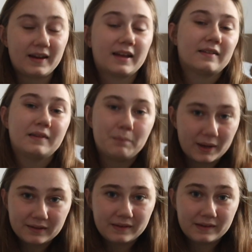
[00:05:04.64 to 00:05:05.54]

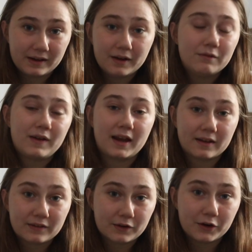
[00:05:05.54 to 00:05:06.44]
expensive
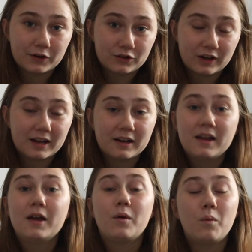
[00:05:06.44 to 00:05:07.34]
excursion
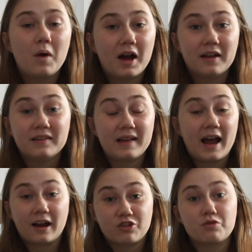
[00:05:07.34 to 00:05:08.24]
was
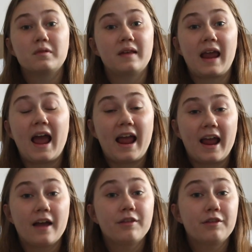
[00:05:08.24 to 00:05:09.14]
actually
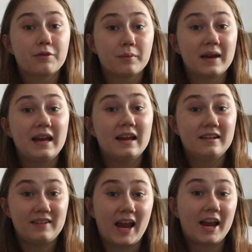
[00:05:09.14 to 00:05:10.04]
a
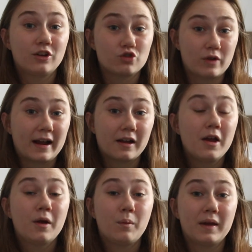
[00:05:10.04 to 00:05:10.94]
3-day trek
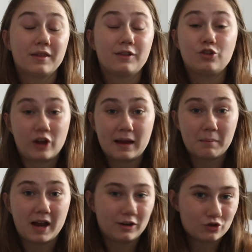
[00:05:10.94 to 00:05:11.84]
with Chiang
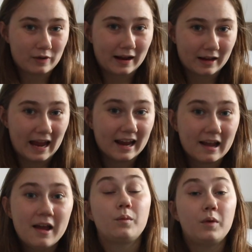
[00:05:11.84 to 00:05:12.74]
Mai trekking,
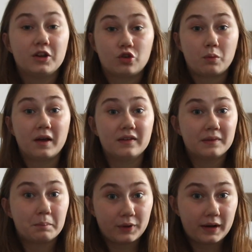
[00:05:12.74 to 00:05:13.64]
which was
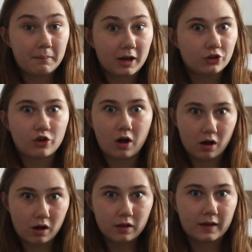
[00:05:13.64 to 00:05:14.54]
pretty much
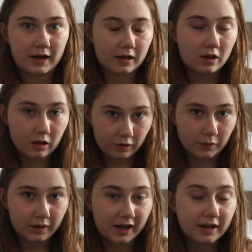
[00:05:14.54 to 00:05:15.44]
all
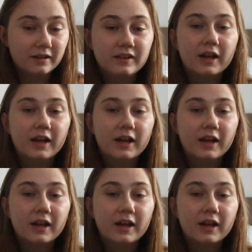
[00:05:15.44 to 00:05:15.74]
included